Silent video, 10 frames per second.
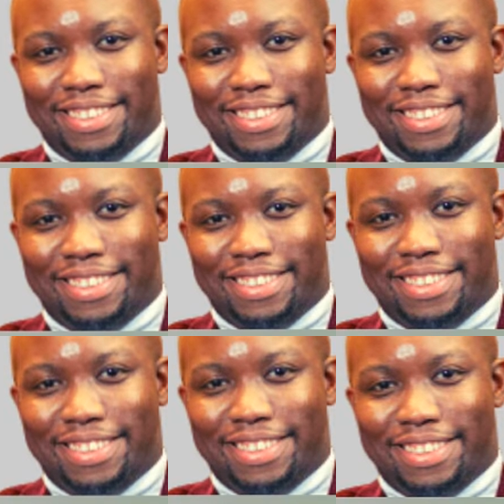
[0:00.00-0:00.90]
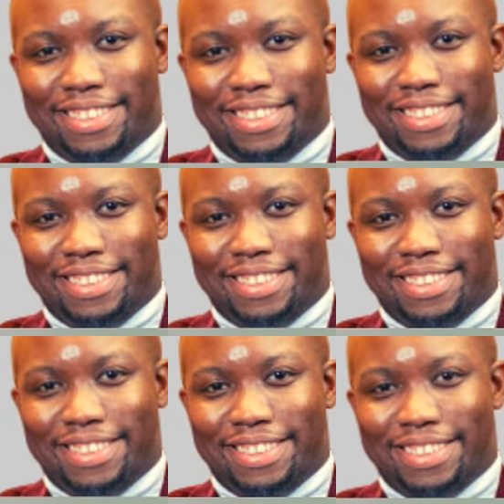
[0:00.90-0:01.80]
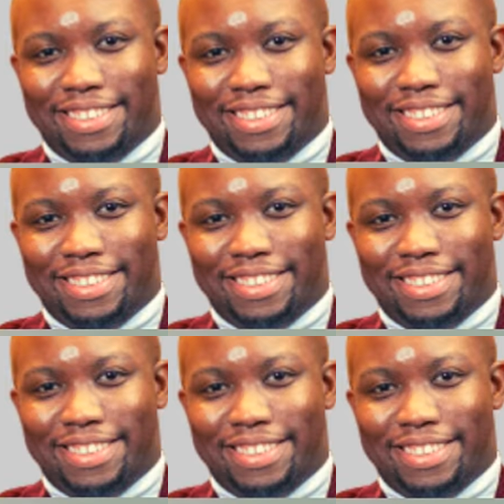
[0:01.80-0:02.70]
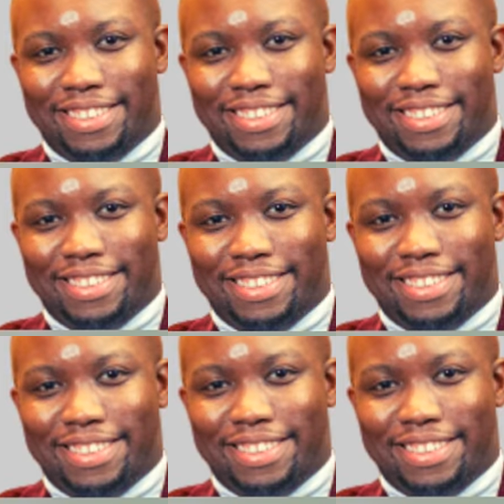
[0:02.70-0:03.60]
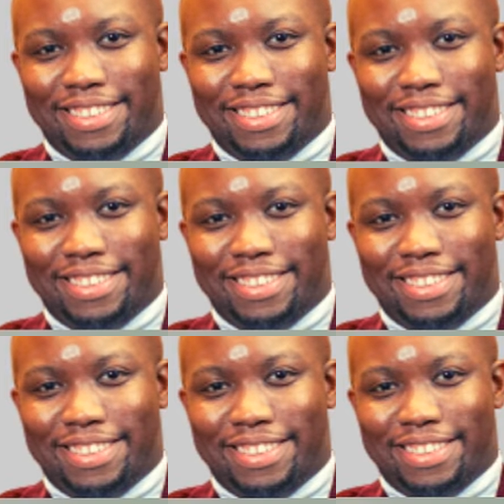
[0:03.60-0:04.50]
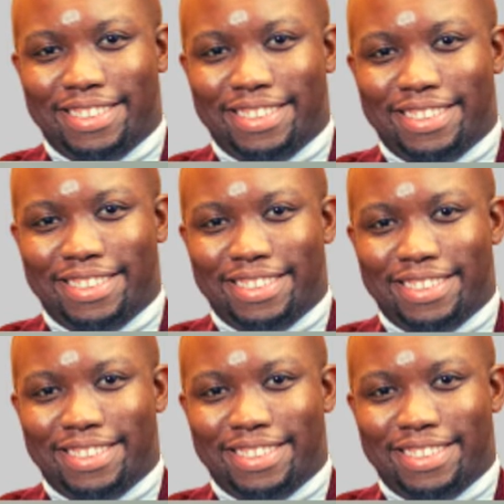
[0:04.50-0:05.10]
No words are spoken by the person on screen.